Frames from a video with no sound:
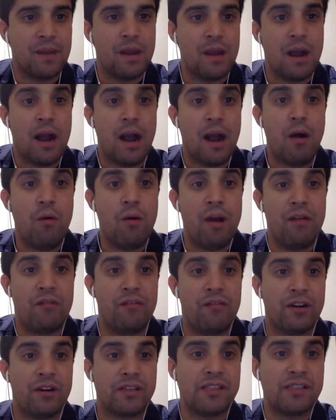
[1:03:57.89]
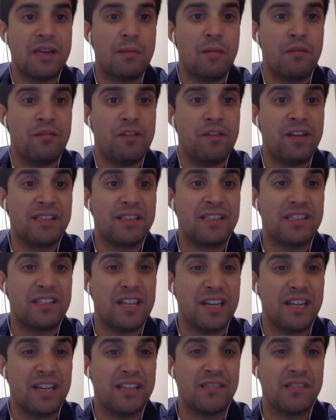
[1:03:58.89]
However, some of his
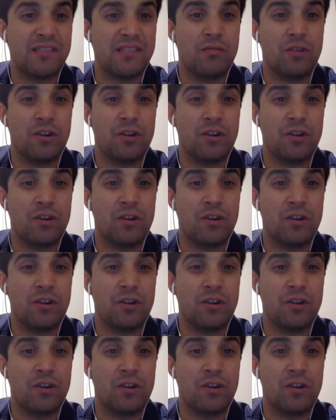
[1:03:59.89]
texts were